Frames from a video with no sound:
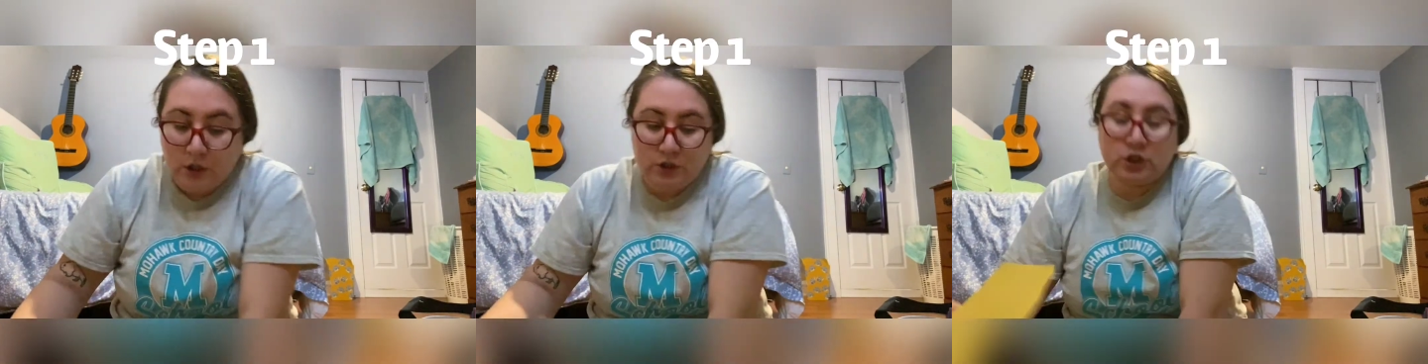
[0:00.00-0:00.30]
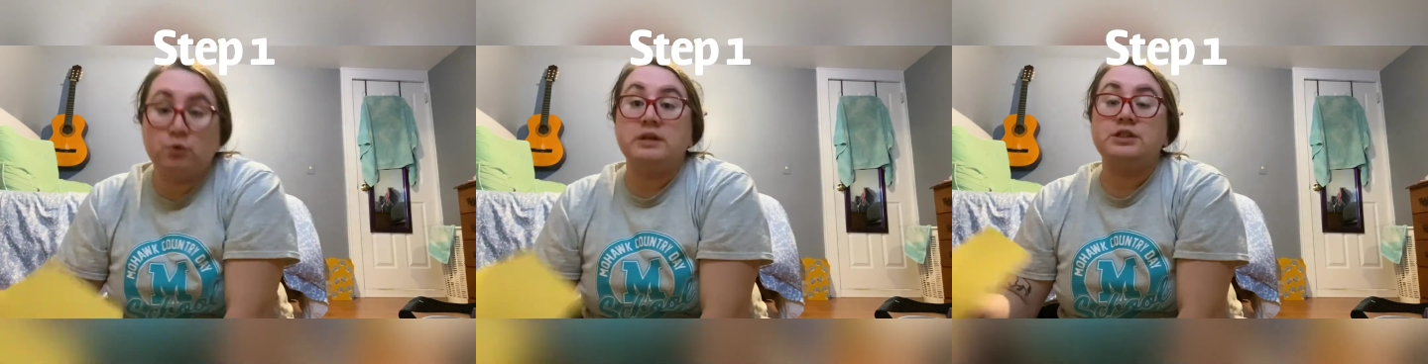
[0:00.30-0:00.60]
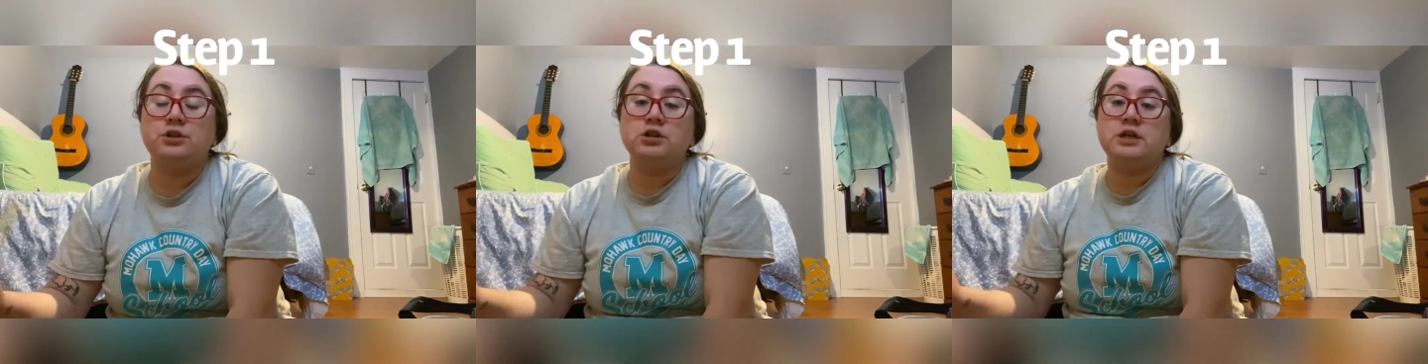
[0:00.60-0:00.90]
So
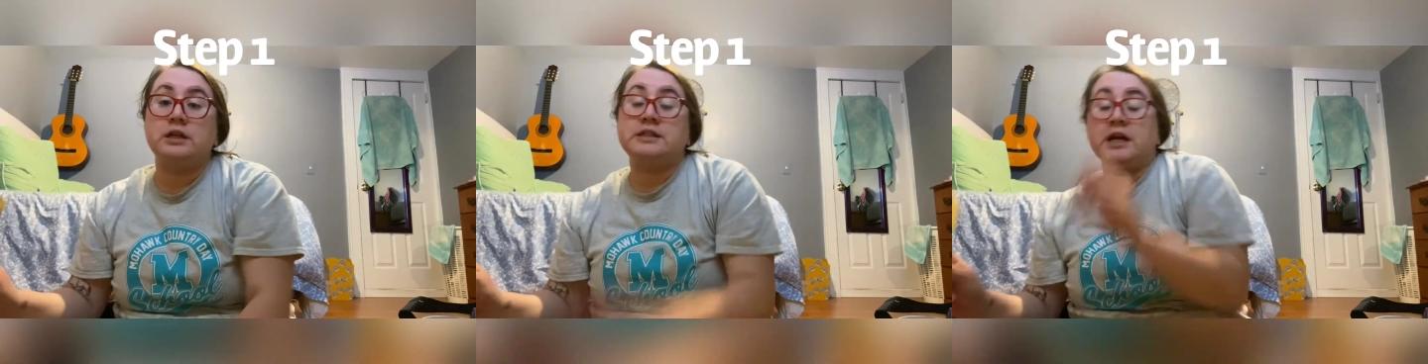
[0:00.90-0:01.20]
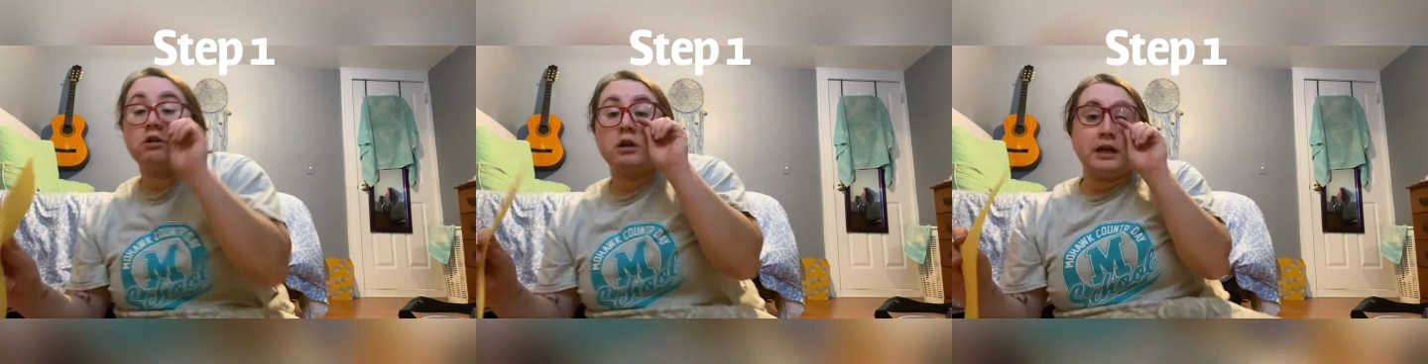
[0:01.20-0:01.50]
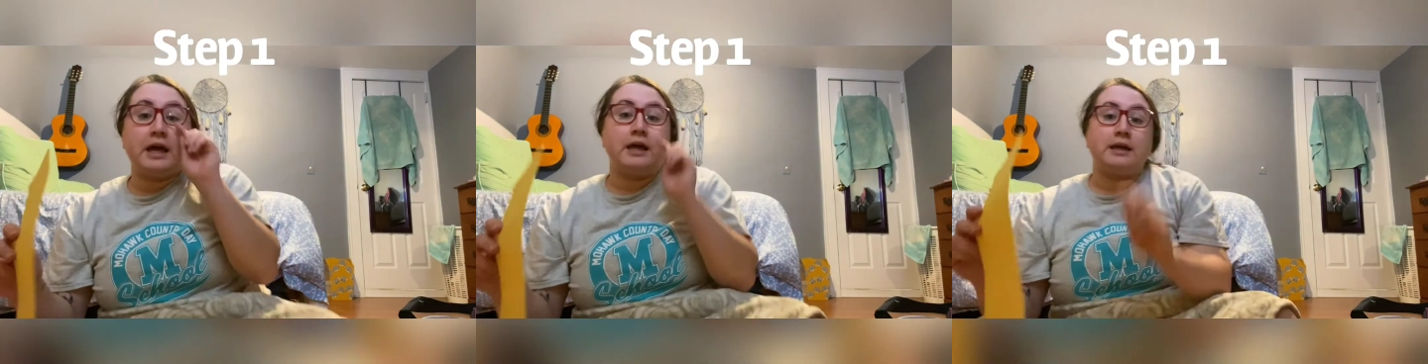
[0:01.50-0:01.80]
once you're done tearing
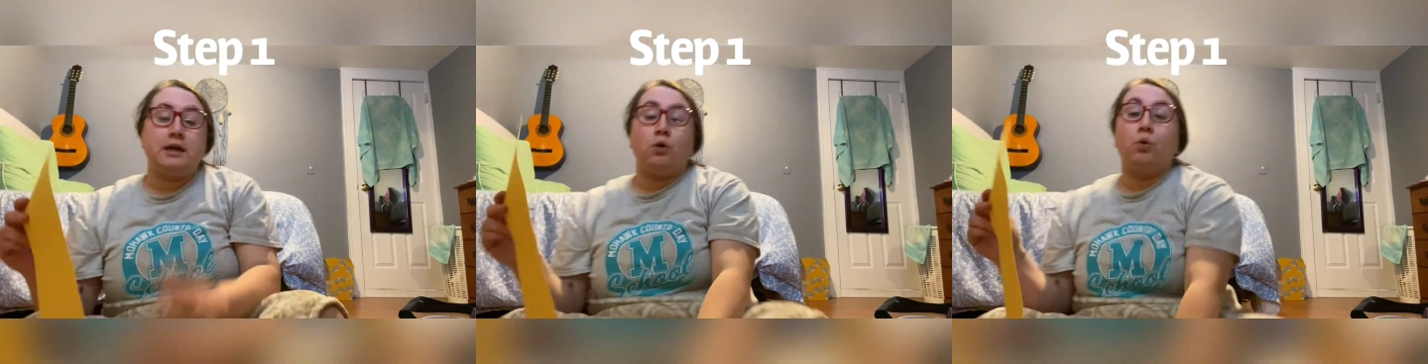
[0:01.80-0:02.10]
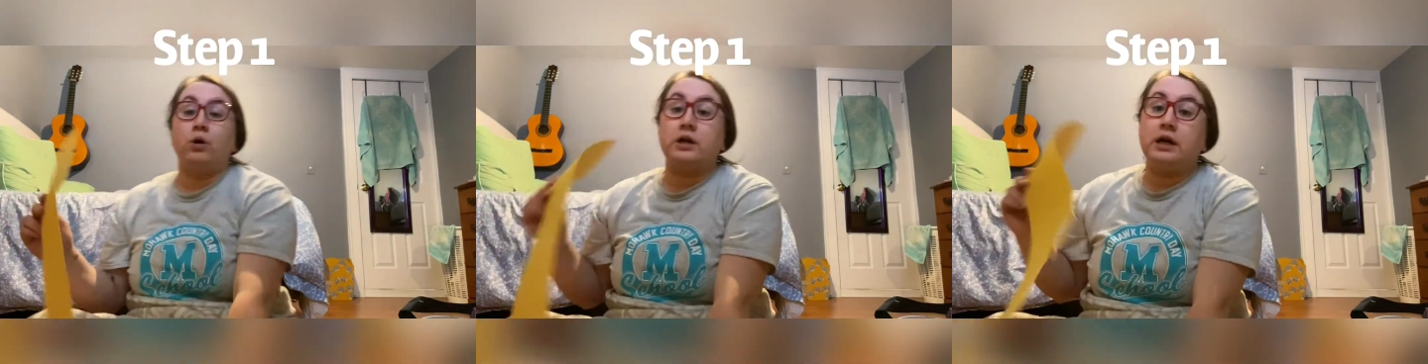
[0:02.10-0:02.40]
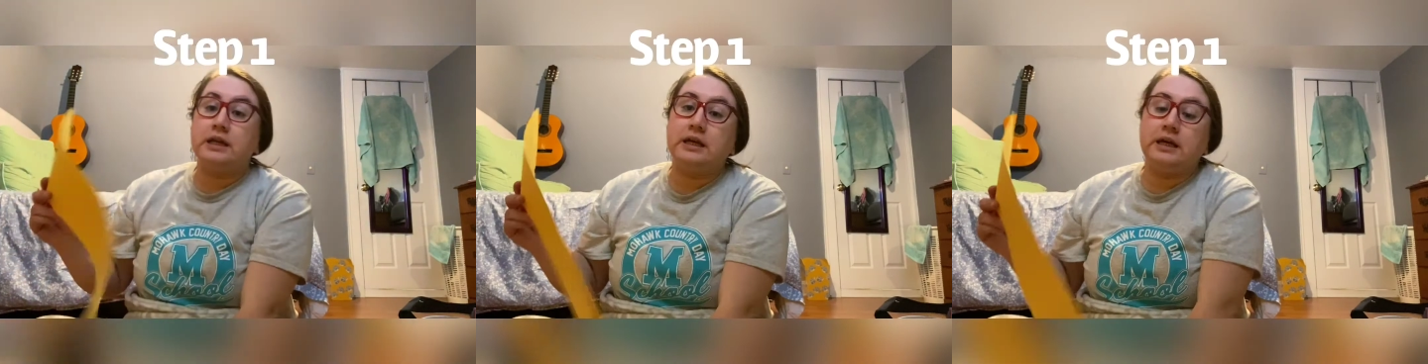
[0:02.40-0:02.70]
at it or
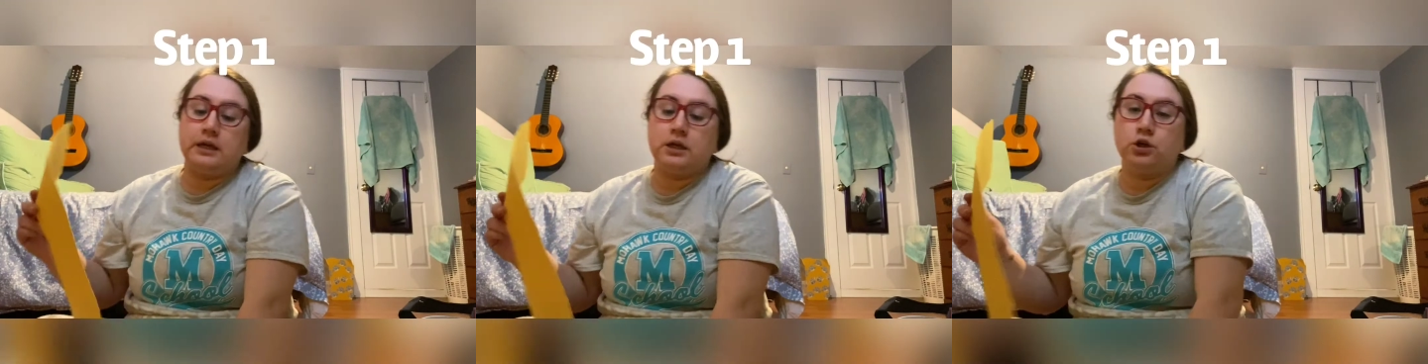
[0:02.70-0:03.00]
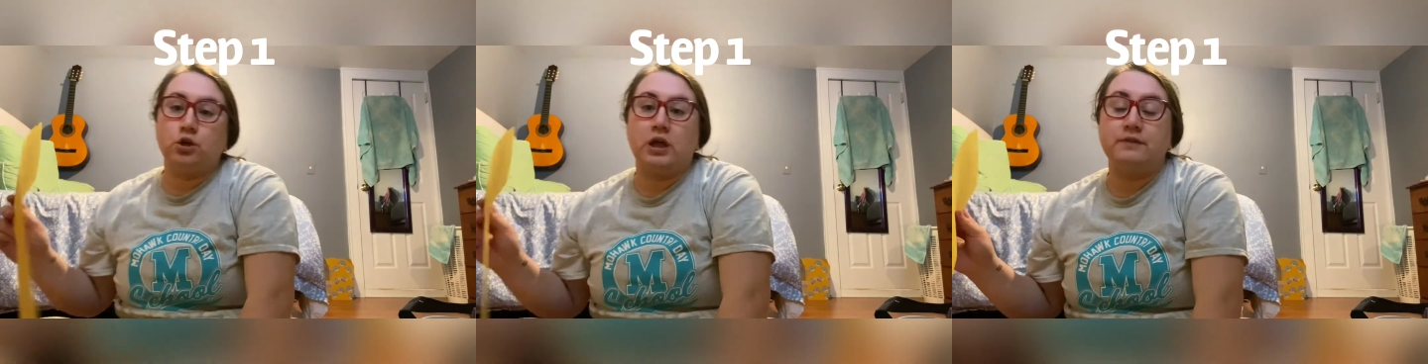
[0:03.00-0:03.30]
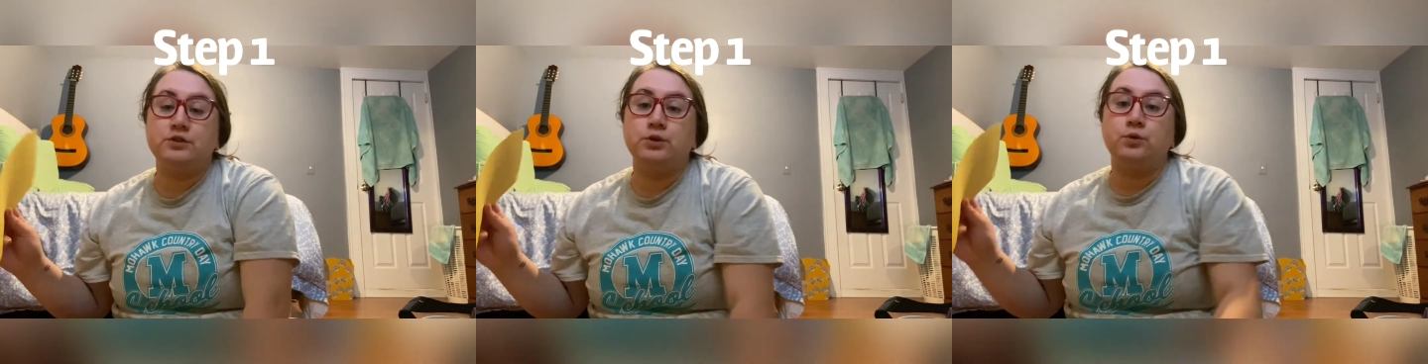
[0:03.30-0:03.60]
cutting it, you'll
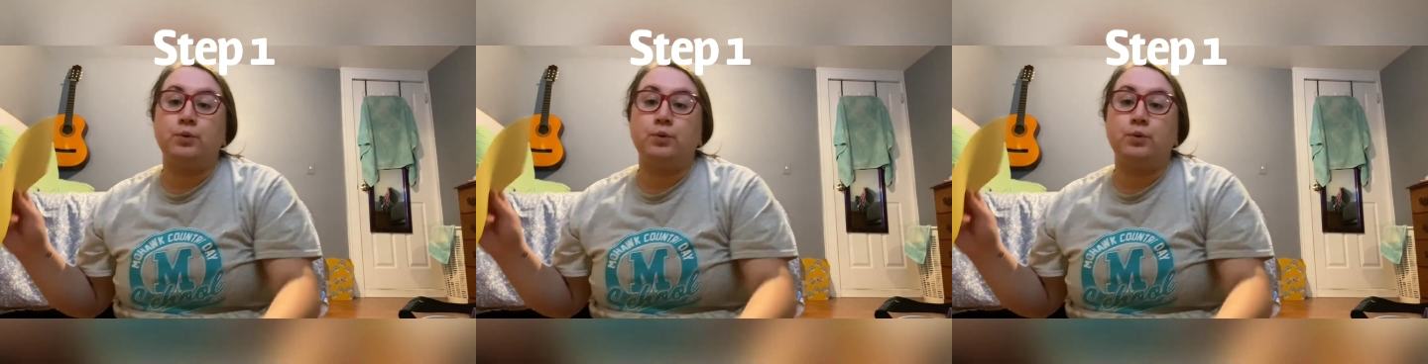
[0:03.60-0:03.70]
have two